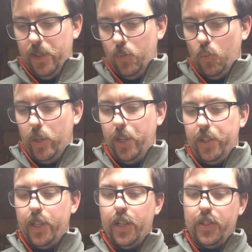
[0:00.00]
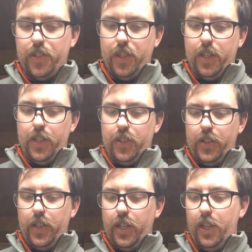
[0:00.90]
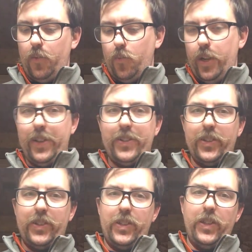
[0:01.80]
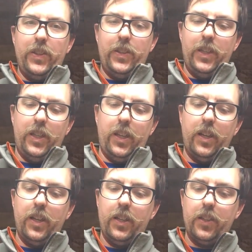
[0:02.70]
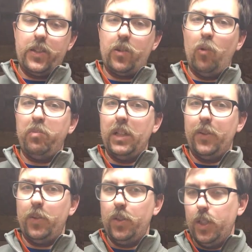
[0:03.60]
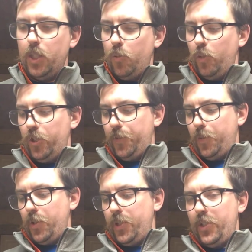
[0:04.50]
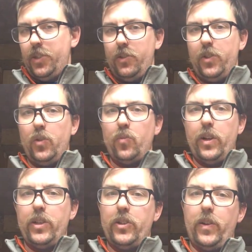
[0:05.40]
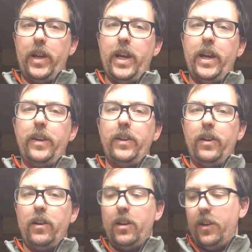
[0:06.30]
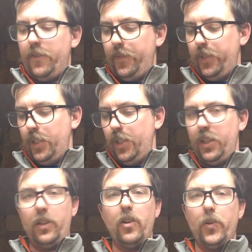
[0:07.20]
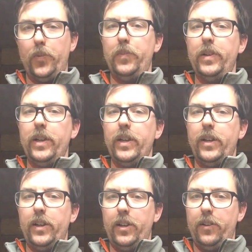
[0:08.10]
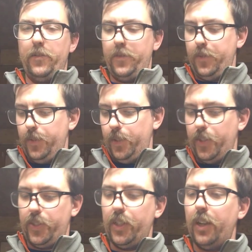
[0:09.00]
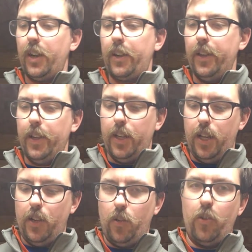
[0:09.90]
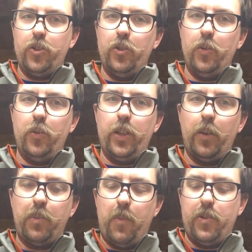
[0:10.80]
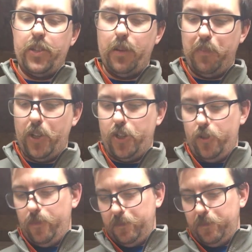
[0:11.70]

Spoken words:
What it does is it raises the scope level, which forces you to raise your head off the comb of the stock in order to get a proper sight picture.